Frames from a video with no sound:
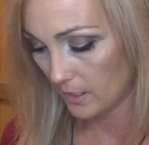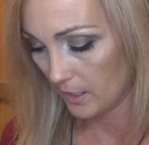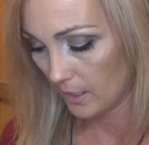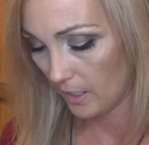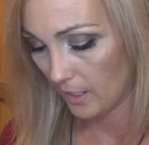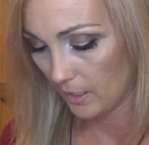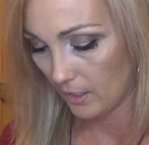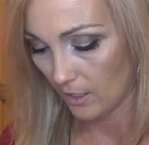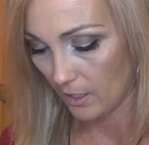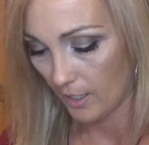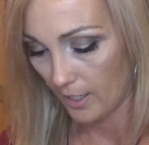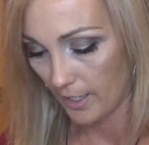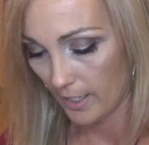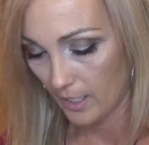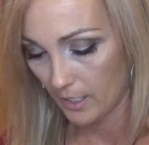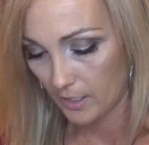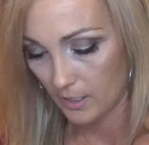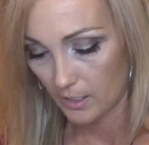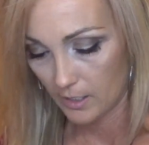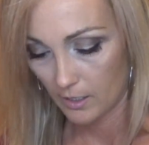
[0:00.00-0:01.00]
that I
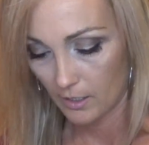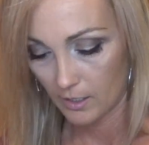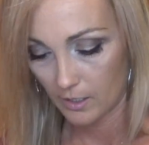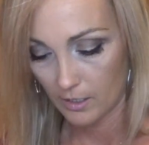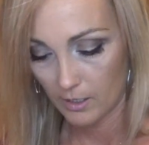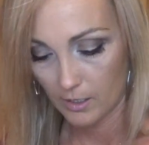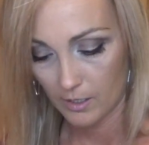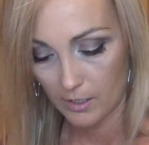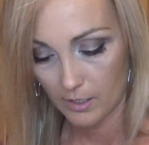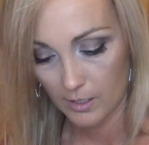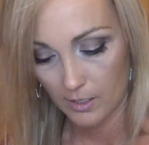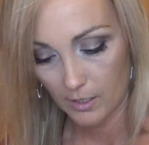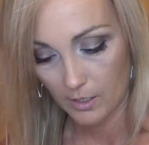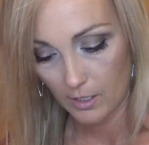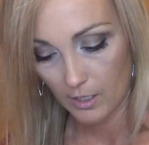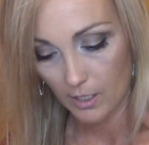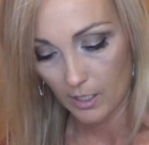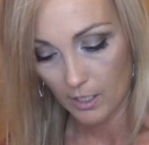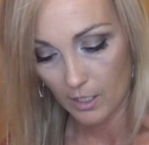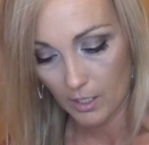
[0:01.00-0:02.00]
got is
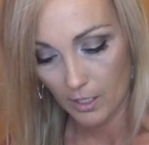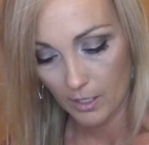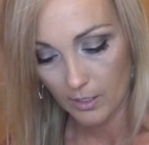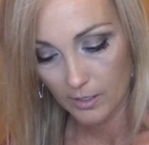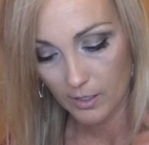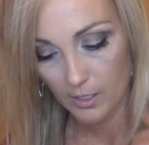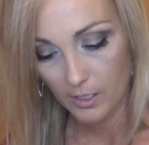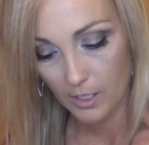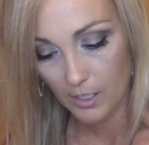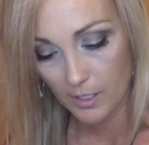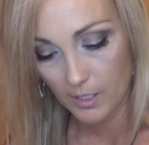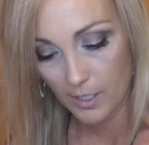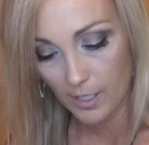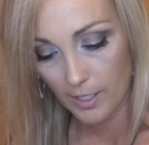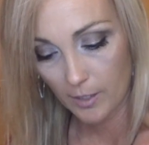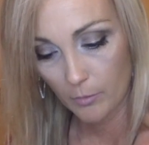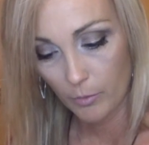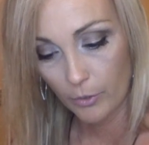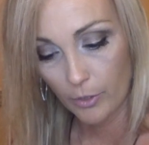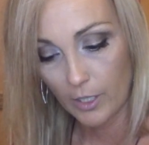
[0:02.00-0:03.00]
the
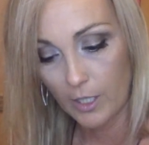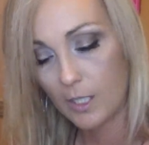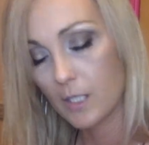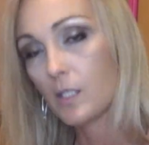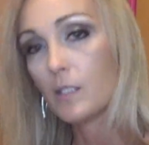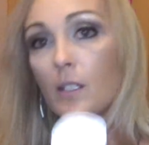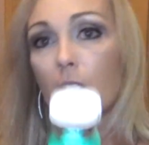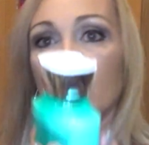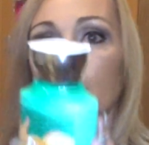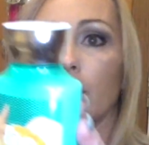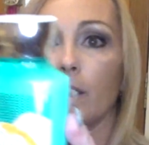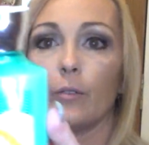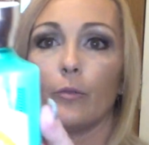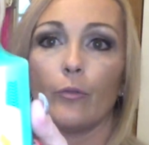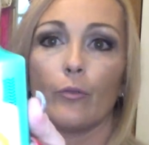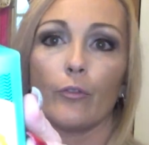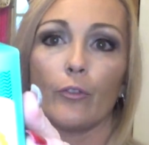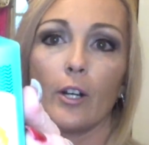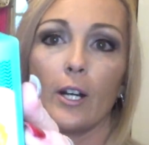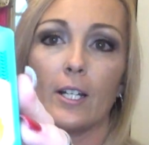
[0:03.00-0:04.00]
Seaside Breeze, the Live
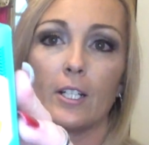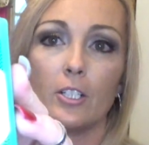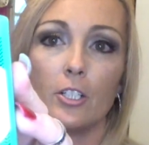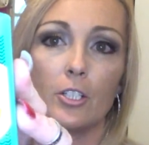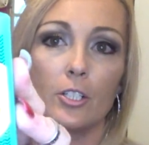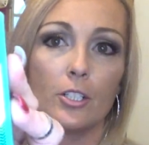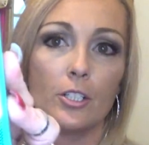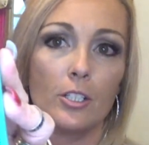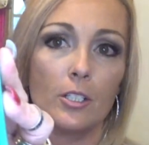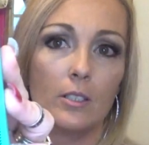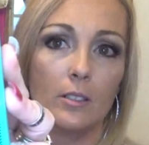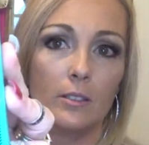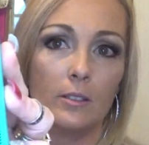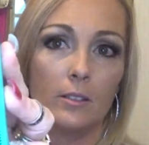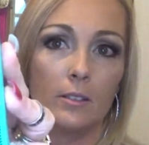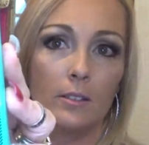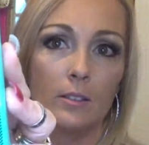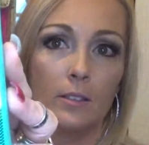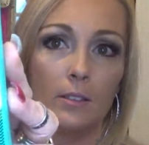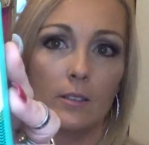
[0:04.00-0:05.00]
Fresh.
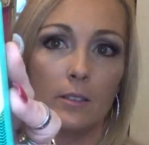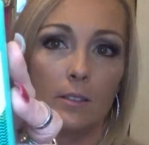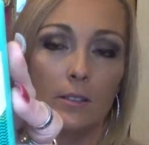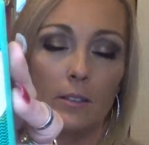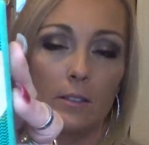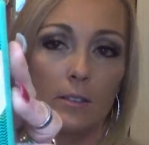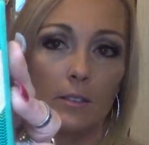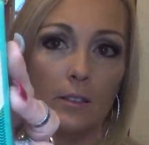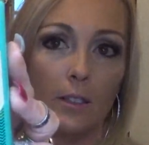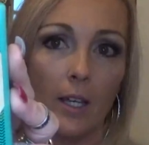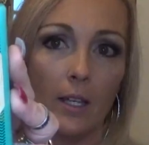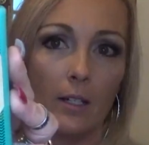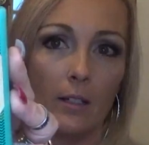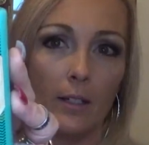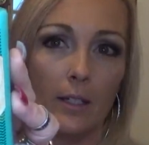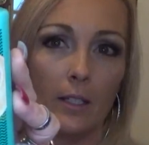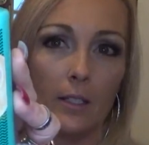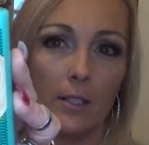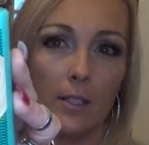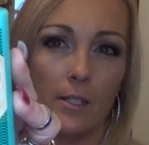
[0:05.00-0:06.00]
Kind of
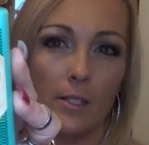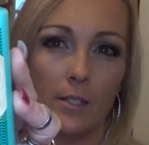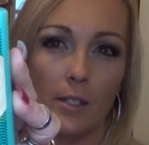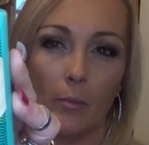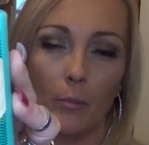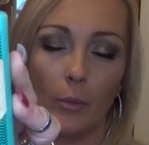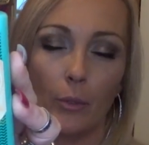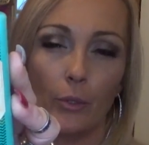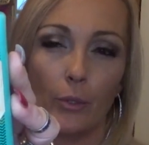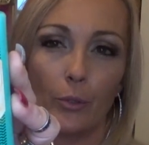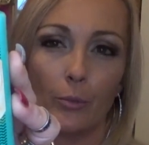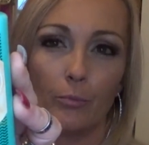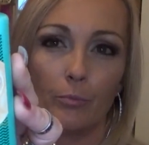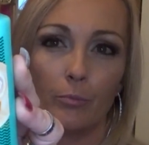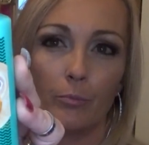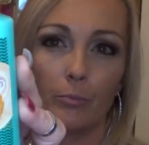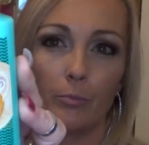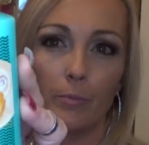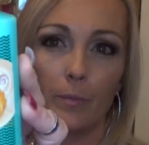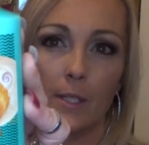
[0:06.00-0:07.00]
like a summer
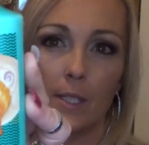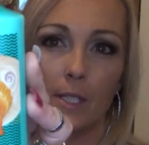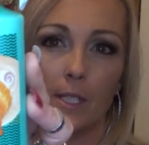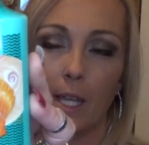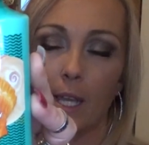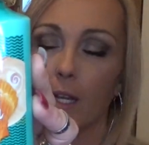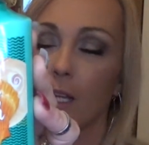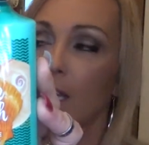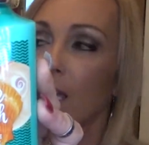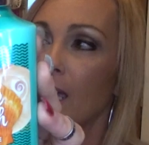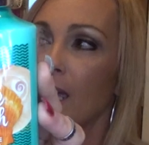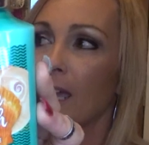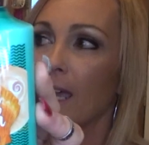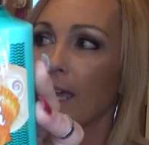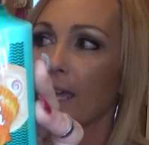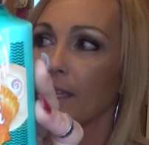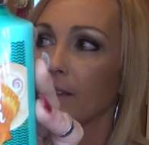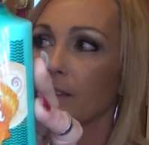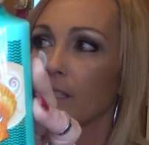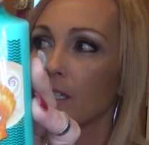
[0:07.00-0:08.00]
set.
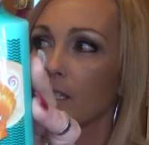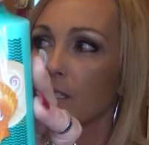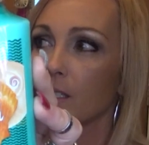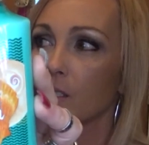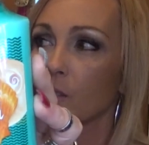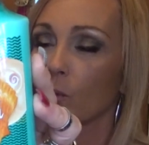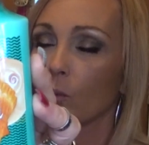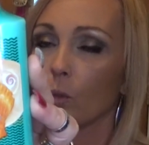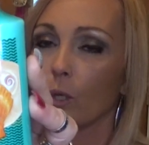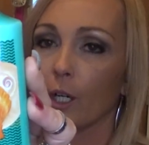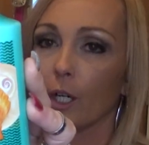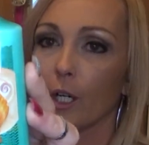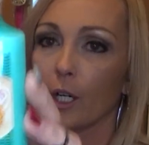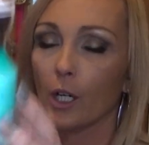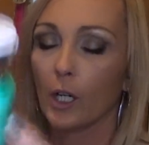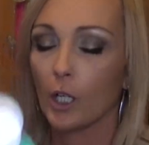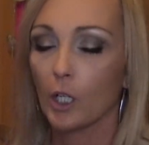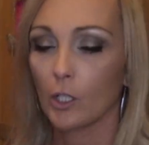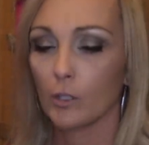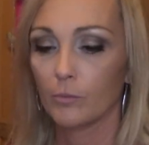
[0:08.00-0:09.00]
And these
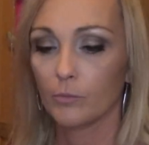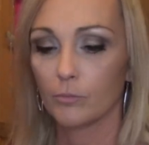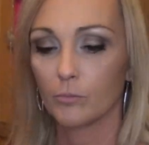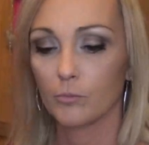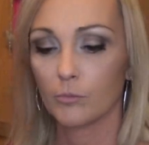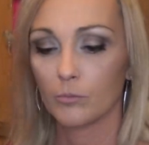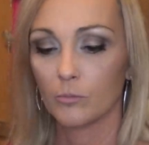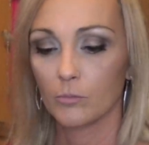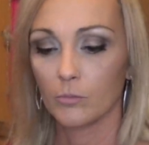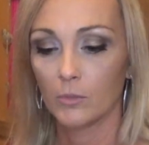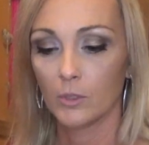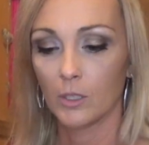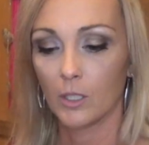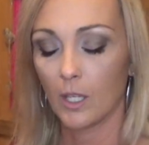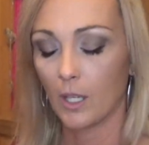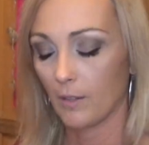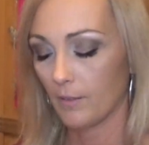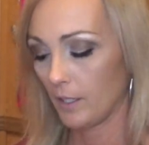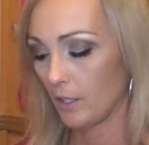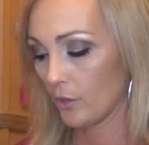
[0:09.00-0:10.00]
were,
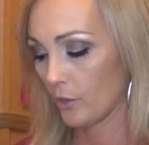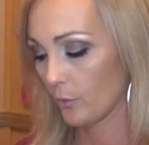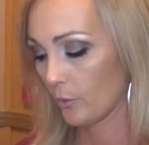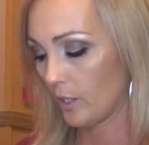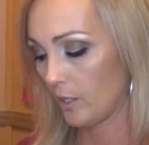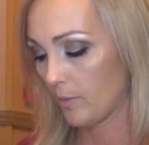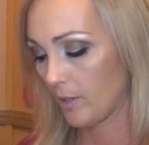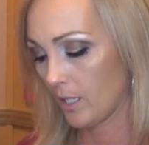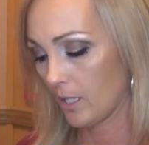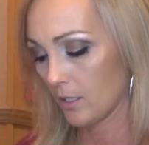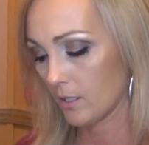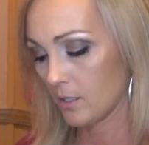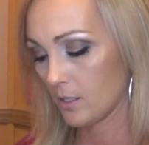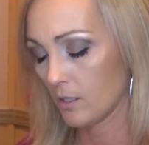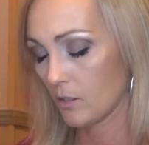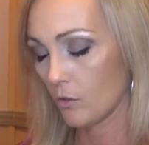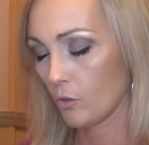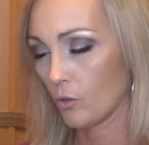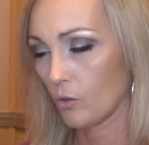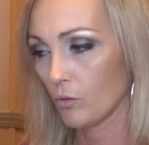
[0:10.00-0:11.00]
I think, 3
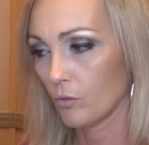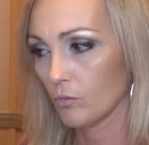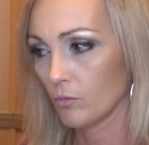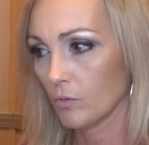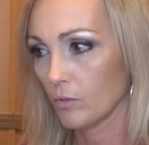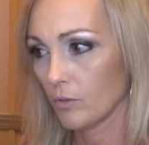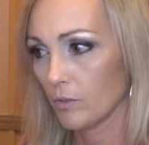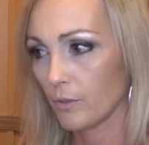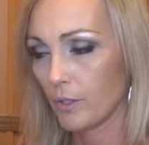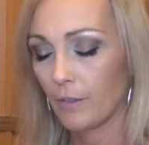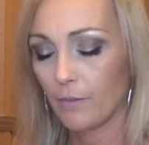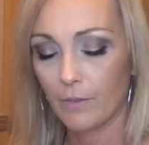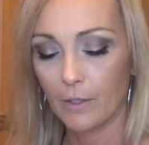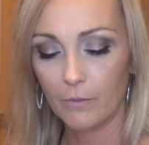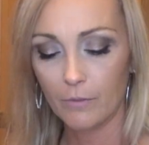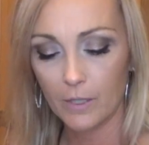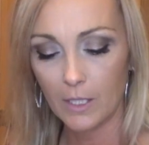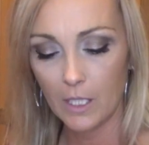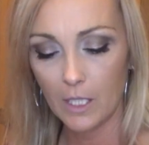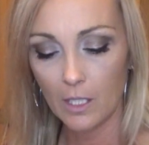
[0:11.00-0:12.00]
bucks or
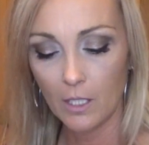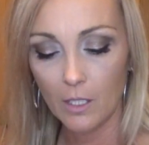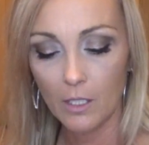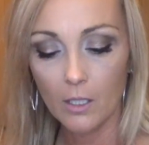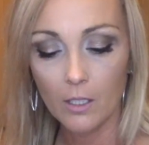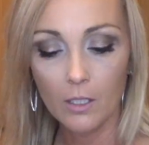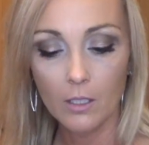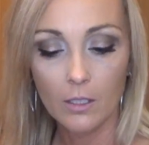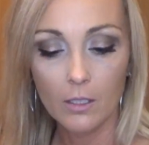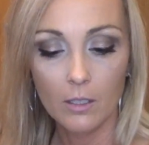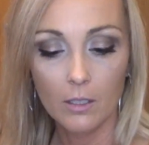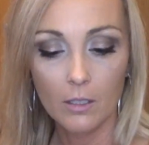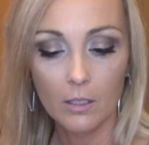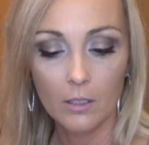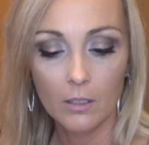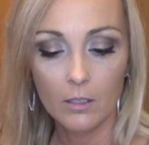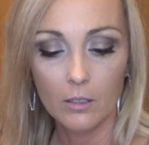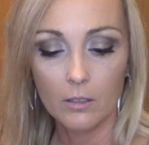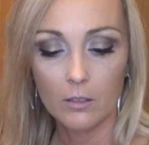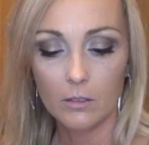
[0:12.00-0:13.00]
350
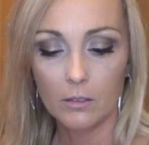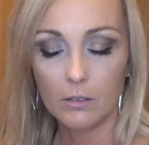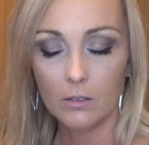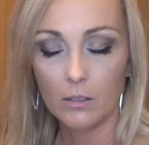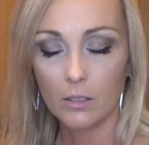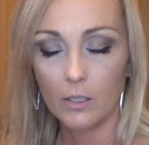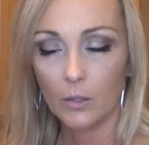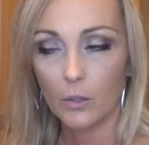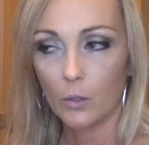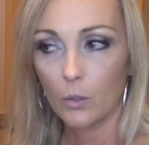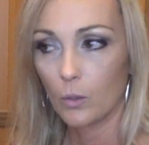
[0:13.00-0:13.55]
don't